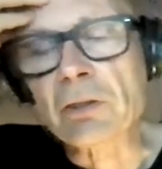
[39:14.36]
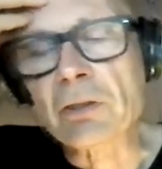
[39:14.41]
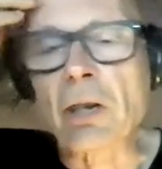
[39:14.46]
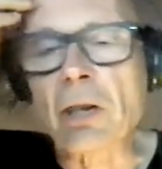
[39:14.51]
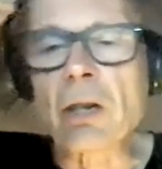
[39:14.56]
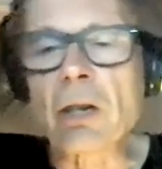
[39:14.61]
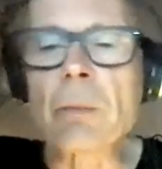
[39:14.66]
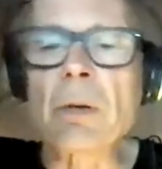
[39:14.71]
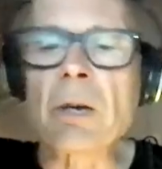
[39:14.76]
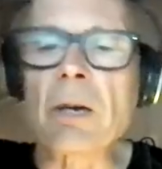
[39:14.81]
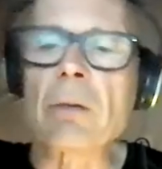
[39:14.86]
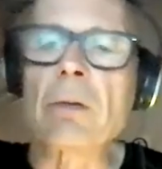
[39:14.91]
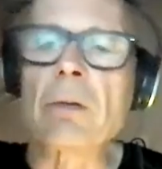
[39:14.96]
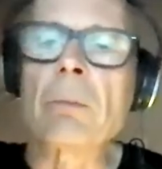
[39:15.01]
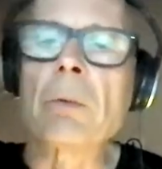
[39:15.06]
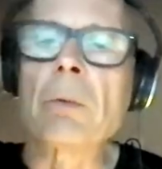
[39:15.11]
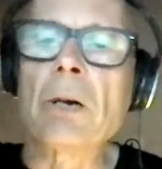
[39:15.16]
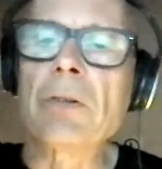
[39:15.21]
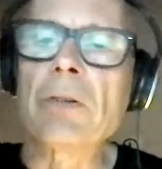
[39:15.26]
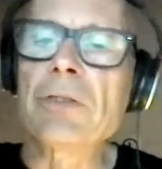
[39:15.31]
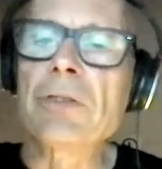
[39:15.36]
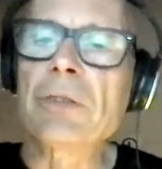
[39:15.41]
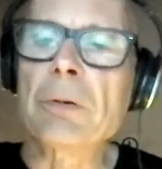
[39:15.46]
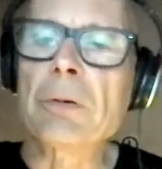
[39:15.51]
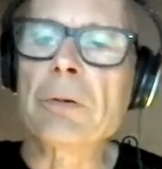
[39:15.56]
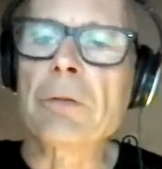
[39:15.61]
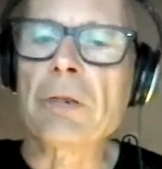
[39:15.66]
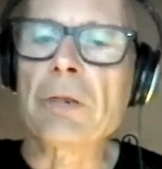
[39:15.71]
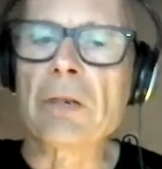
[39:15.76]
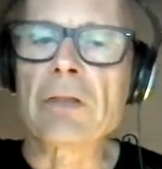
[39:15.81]
is all about
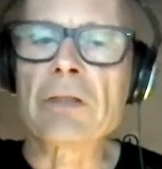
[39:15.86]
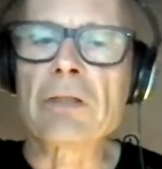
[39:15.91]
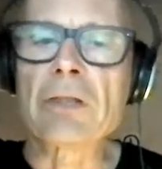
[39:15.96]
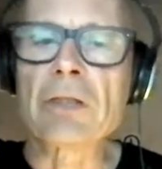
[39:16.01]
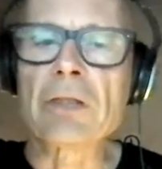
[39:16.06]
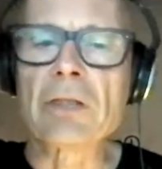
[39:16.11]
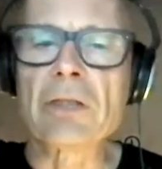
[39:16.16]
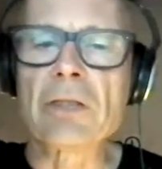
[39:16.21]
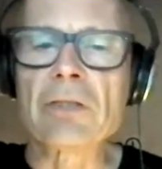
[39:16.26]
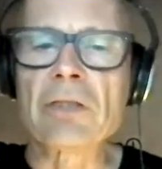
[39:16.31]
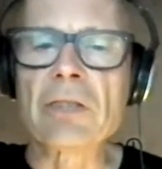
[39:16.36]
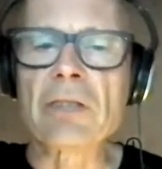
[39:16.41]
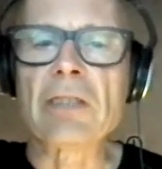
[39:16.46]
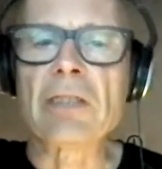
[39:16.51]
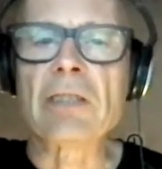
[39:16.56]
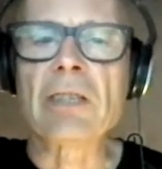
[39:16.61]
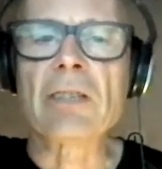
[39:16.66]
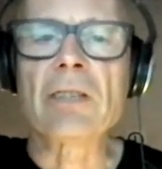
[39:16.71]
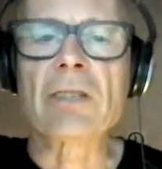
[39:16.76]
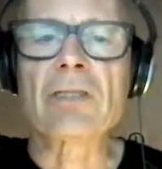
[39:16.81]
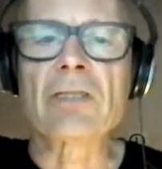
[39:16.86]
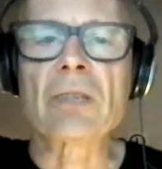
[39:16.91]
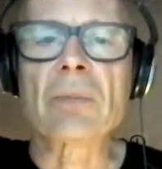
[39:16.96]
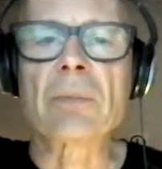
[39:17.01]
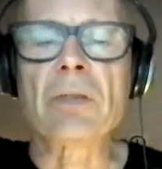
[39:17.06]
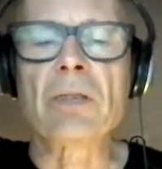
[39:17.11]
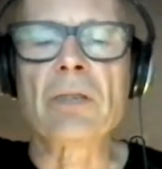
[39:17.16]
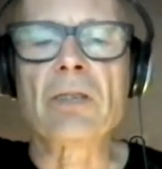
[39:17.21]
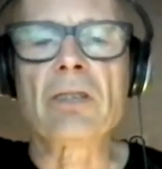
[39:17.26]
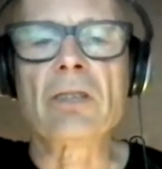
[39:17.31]
multiple functions. The idea that
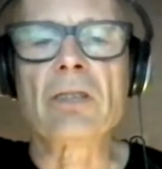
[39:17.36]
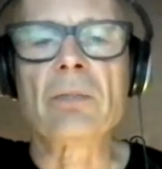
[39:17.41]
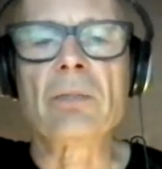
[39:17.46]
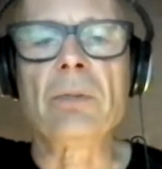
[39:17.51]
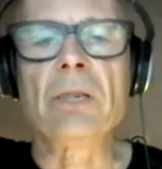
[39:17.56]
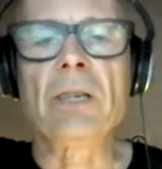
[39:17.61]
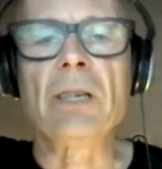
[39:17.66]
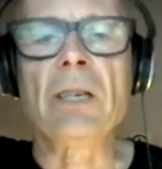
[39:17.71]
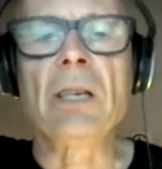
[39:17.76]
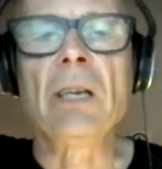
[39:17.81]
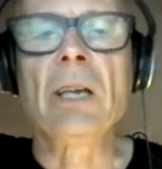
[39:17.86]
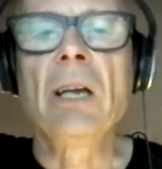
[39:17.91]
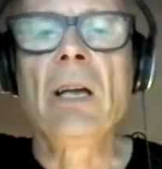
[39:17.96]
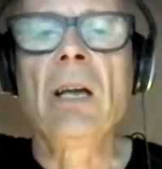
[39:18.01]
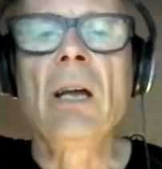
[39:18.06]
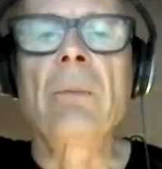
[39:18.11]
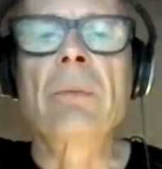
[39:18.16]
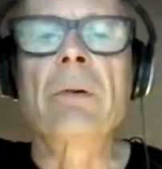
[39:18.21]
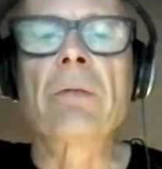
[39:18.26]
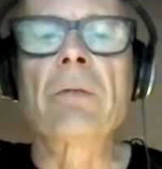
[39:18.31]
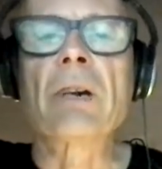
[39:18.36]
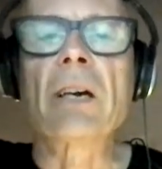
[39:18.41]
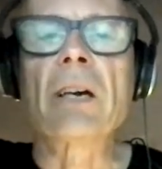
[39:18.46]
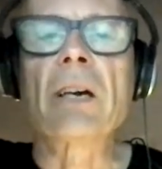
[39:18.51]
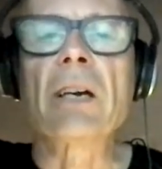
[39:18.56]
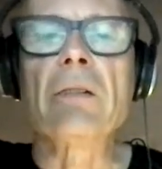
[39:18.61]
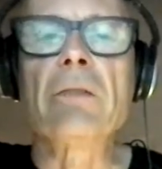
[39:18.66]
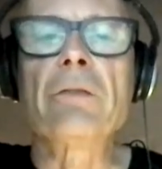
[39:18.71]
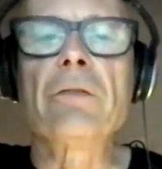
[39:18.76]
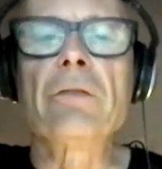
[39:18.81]
something could be
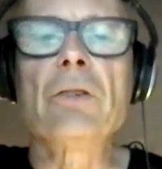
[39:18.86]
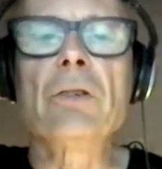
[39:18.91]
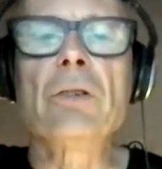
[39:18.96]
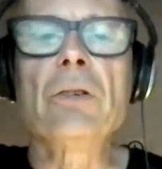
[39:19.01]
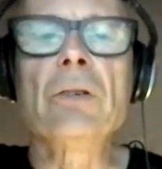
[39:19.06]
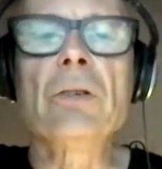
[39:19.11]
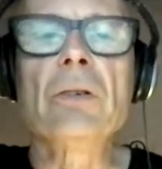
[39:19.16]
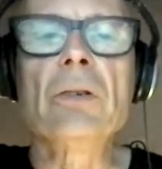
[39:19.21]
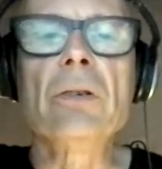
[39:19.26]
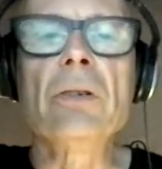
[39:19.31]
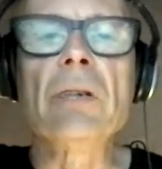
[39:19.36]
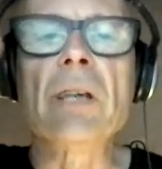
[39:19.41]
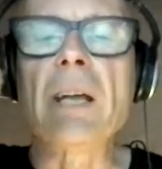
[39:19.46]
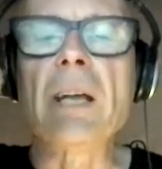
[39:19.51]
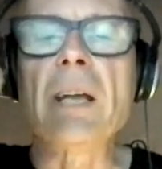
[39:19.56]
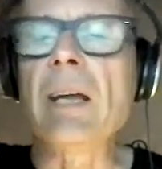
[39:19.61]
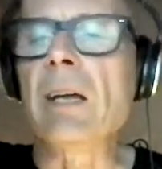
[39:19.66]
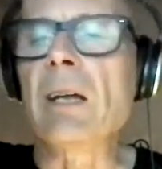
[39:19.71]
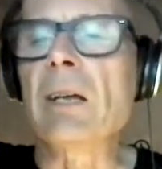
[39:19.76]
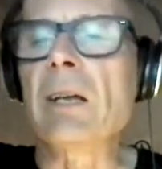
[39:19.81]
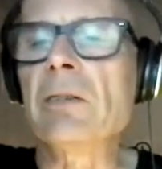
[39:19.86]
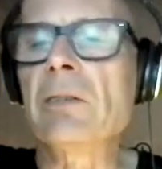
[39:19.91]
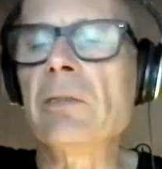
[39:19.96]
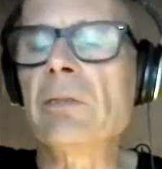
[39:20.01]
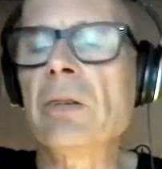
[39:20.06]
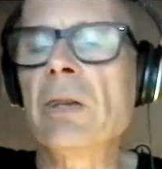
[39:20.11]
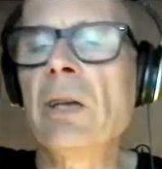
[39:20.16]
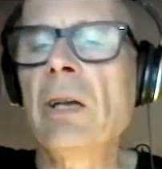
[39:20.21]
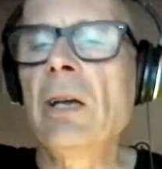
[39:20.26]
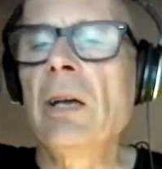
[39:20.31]
providing food and
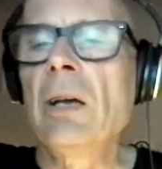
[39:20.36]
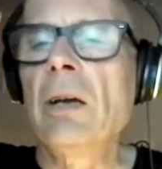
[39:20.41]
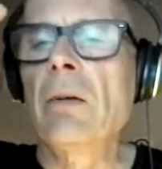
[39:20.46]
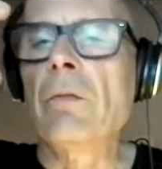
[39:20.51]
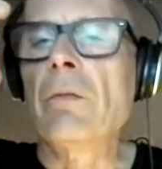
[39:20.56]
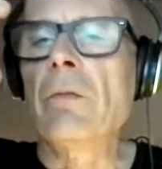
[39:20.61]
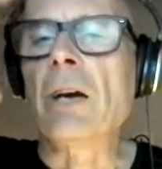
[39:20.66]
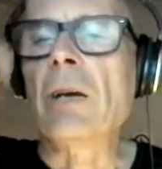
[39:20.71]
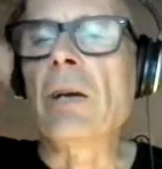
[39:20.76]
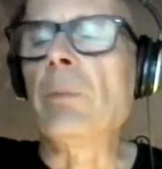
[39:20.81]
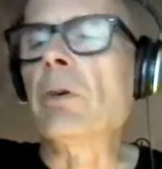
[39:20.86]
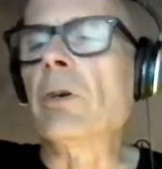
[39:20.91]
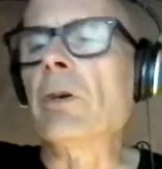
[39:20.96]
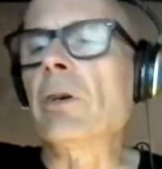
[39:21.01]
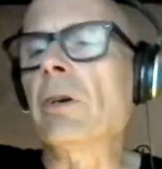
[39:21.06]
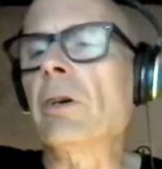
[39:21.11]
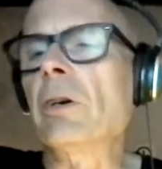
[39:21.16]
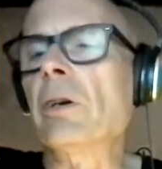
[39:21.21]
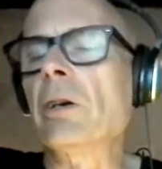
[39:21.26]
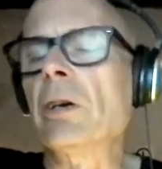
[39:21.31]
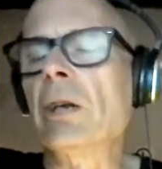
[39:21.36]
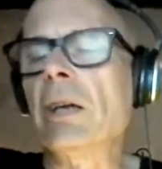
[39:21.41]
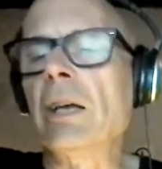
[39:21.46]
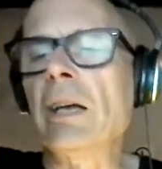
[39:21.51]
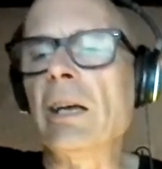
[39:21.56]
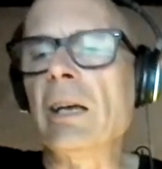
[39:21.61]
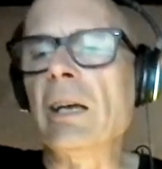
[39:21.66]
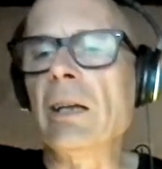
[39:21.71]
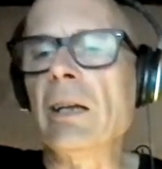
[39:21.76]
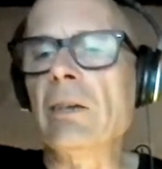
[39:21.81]
fiber
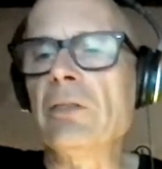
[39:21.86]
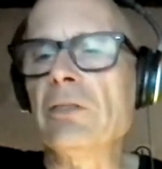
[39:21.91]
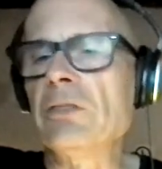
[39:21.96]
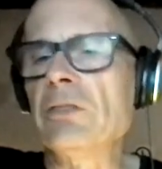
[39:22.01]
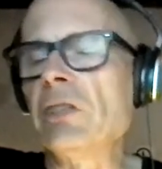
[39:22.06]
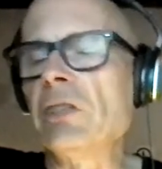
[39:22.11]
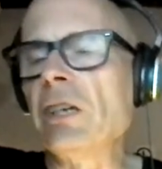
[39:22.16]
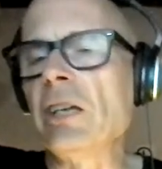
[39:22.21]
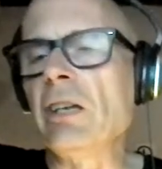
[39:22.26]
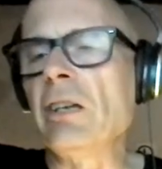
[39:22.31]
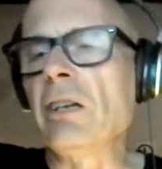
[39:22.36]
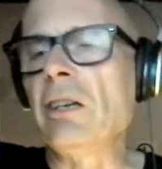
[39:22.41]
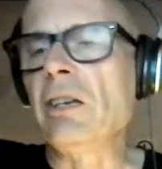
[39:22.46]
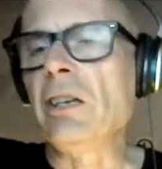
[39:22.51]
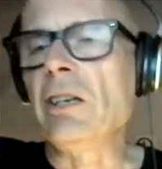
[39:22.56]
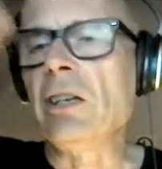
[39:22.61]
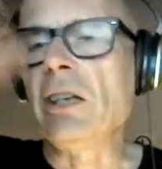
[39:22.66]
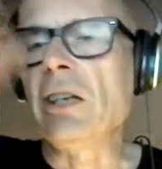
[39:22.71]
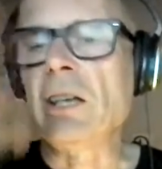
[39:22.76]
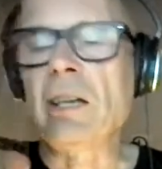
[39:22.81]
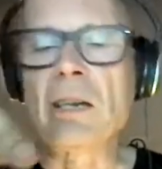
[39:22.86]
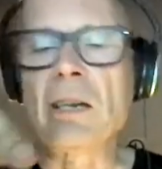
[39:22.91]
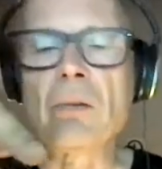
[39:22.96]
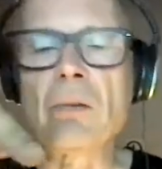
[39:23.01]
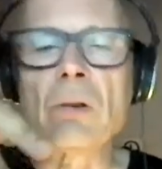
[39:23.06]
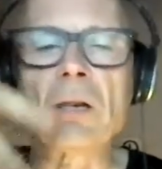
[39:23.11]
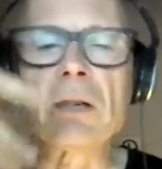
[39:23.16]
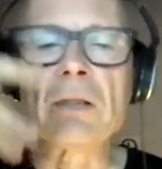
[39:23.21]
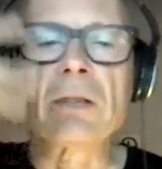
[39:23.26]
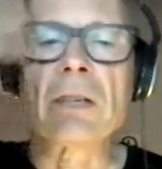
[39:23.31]
and shade and
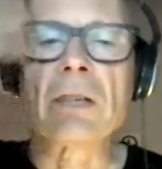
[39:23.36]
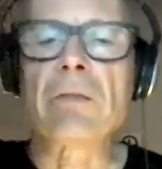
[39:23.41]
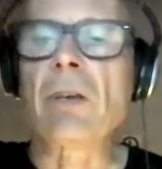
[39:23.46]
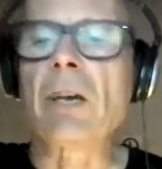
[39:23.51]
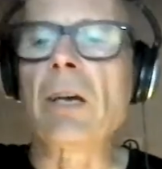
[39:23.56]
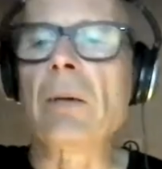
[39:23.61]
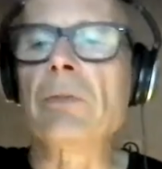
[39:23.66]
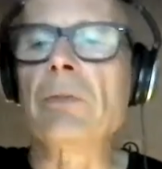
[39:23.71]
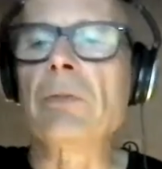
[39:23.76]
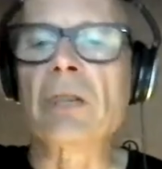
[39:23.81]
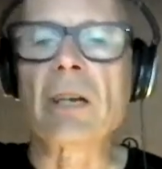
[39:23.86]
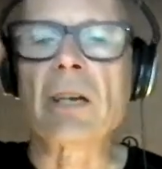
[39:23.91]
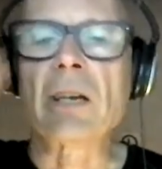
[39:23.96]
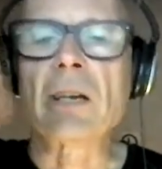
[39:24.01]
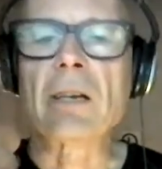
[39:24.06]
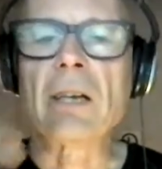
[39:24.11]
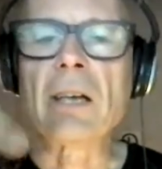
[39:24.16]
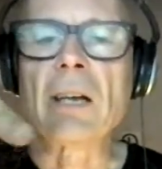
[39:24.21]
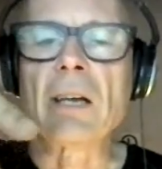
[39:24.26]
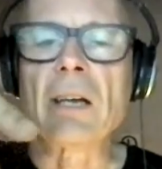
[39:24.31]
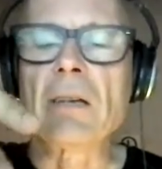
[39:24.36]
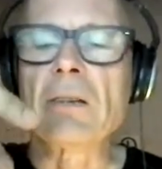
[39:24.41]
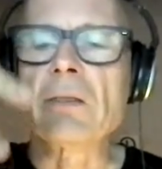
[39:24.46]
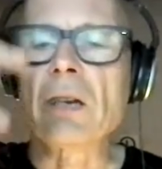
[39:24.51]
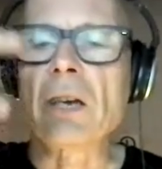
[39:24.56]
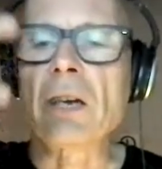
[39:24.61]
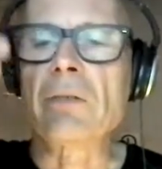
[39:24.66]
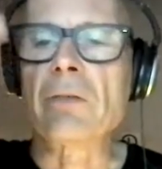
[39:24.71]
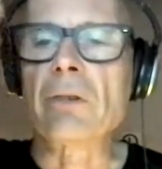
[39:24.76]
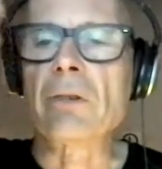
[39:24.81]
wildlife habitat and
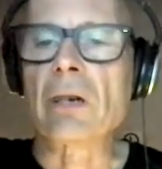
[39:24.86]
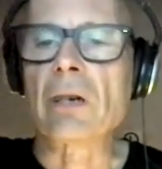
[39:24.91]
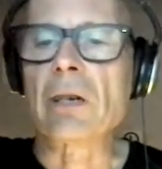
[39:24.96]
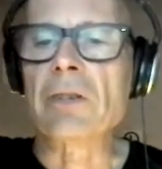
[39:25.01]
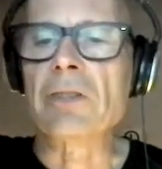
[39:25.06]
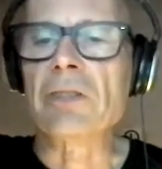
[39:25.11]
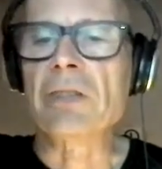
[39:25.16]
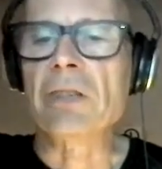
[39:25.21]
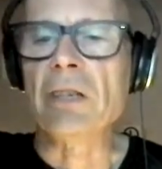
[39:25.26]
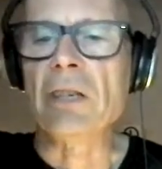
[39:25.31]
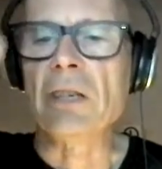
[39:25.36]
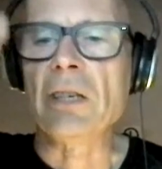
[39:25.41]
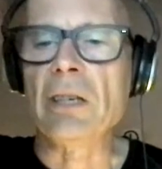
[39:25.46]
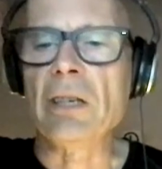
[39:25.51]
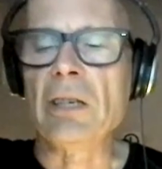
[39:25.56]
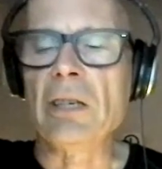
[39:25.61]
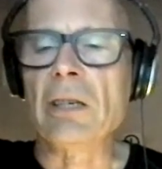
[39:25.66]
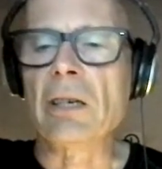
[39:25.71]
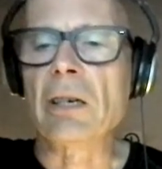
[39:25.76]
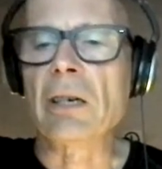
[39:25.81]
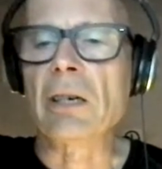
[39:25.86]
hydrology,